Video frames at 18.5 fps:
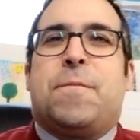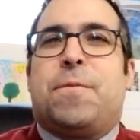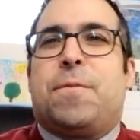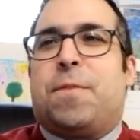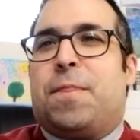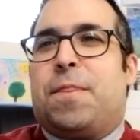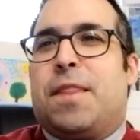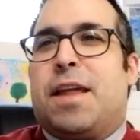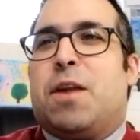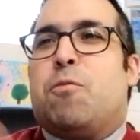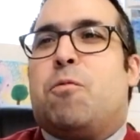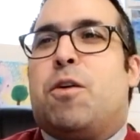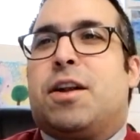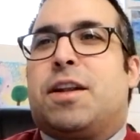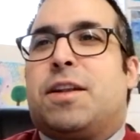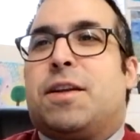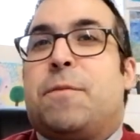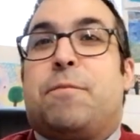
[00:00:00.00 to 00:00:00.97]
than
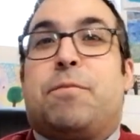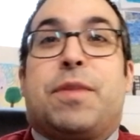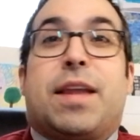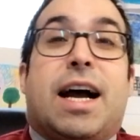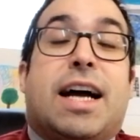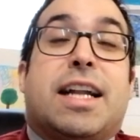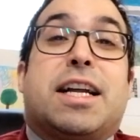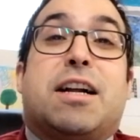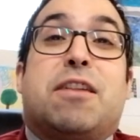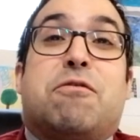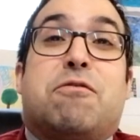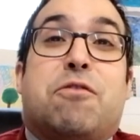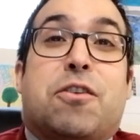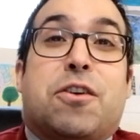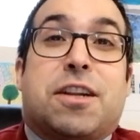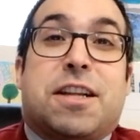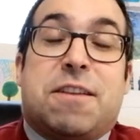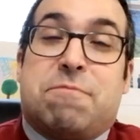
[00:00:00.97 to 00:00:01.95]
what Article
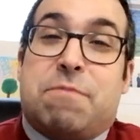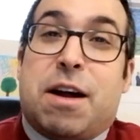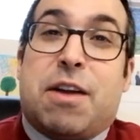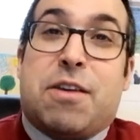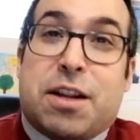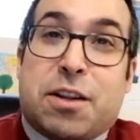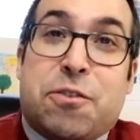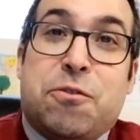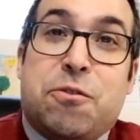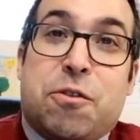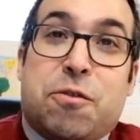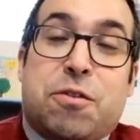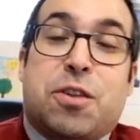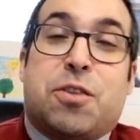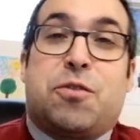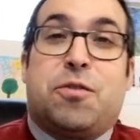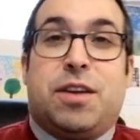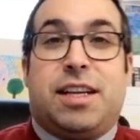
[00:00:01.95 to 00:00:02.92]
14, Parashu of the
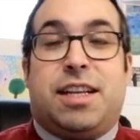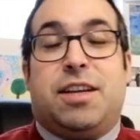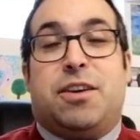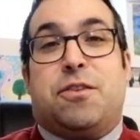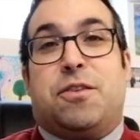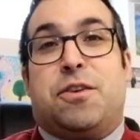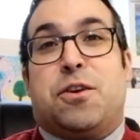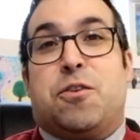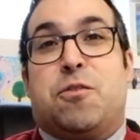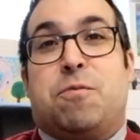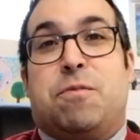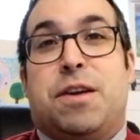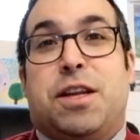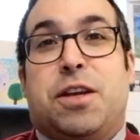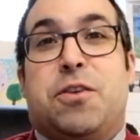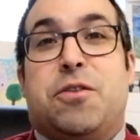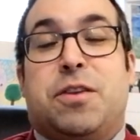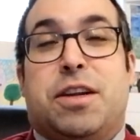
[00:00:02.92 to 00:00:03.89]
Treaty on the European
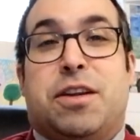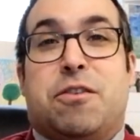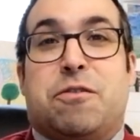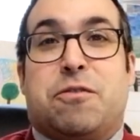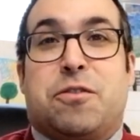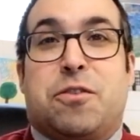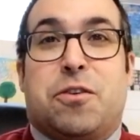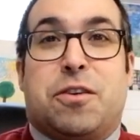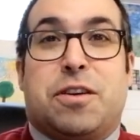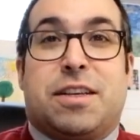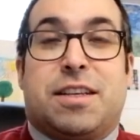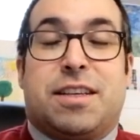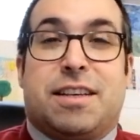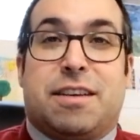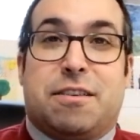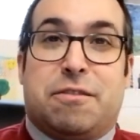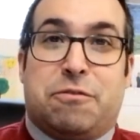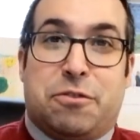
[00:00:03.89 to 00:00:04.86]
Union, of course,
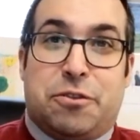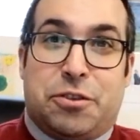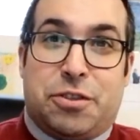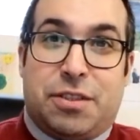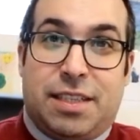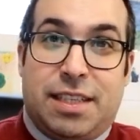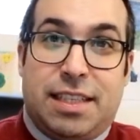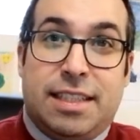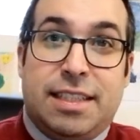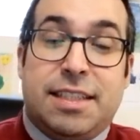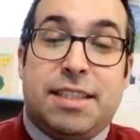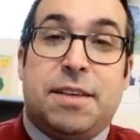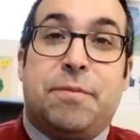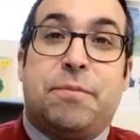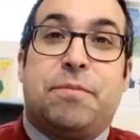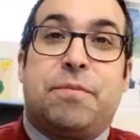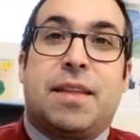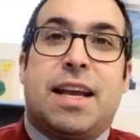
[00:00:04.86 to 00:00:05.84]
foresees,
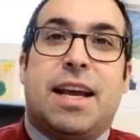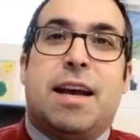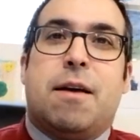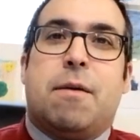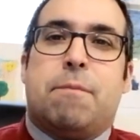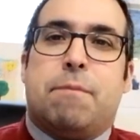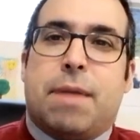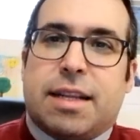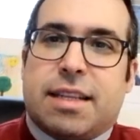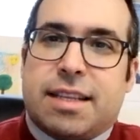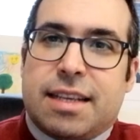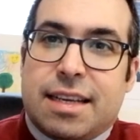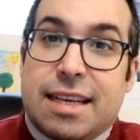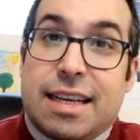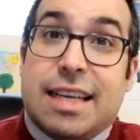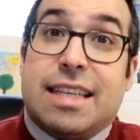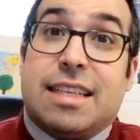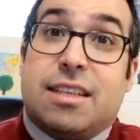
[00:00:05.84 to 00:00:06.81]
but
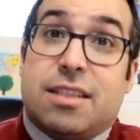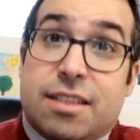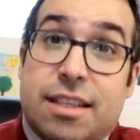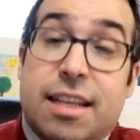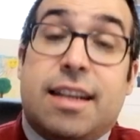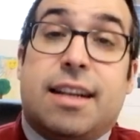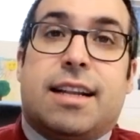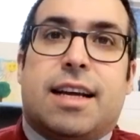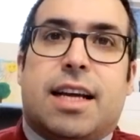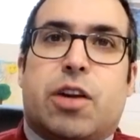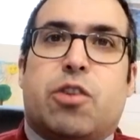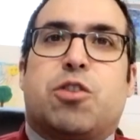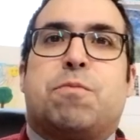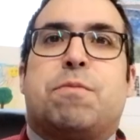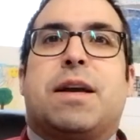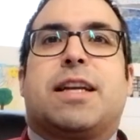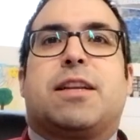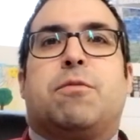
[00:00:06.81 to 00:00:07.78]
it's still a
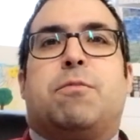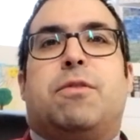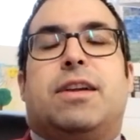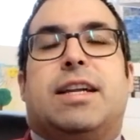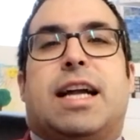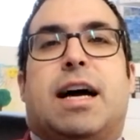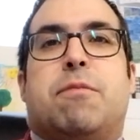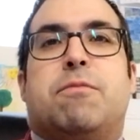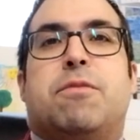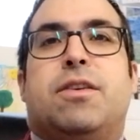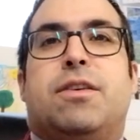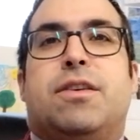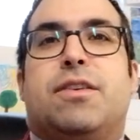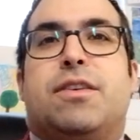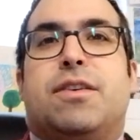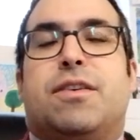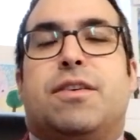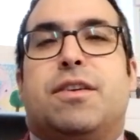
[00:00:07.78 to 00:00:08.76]
respectable number
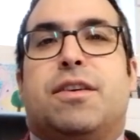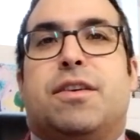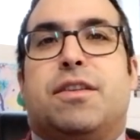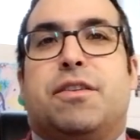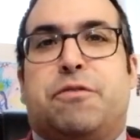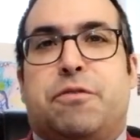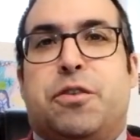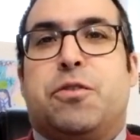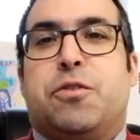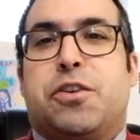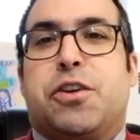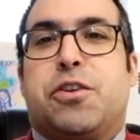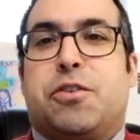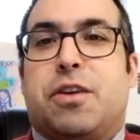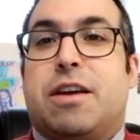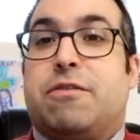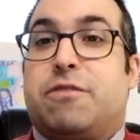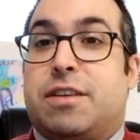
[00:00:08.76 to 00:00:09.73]
in the future to
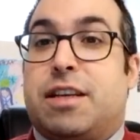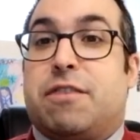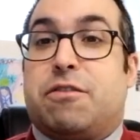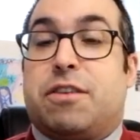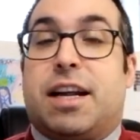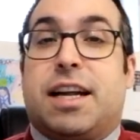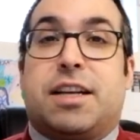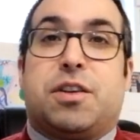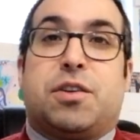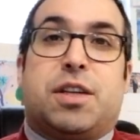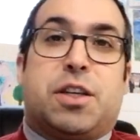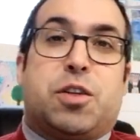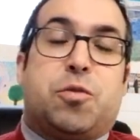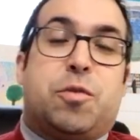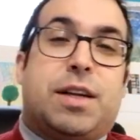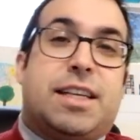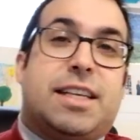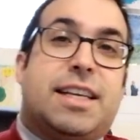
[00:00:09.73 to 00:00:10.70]
have
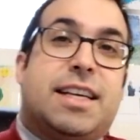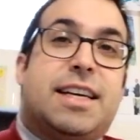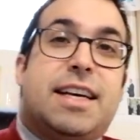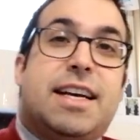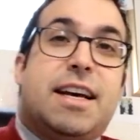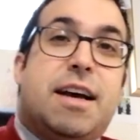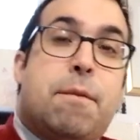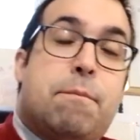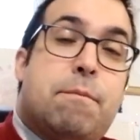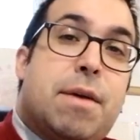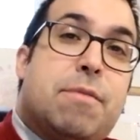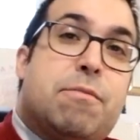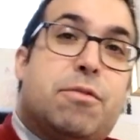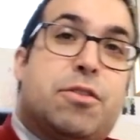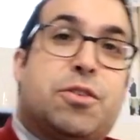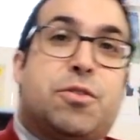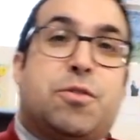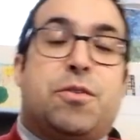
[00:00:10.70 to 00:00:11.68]
720
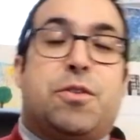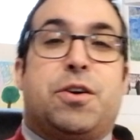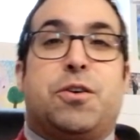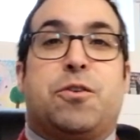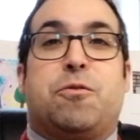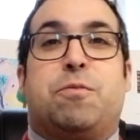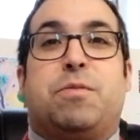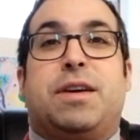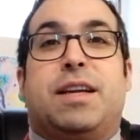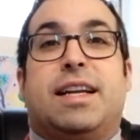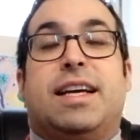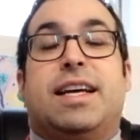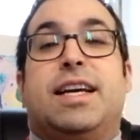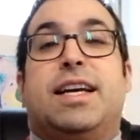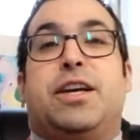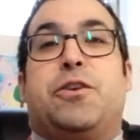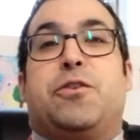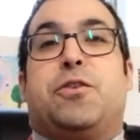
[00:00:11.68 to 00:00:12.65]
members to the European
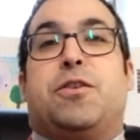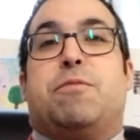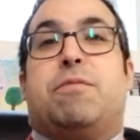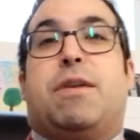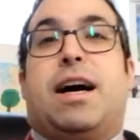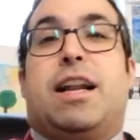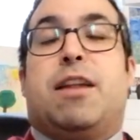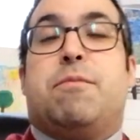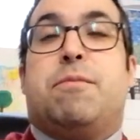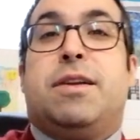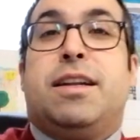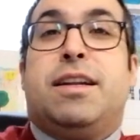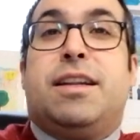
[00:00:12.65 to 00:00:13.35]
Union Parliament.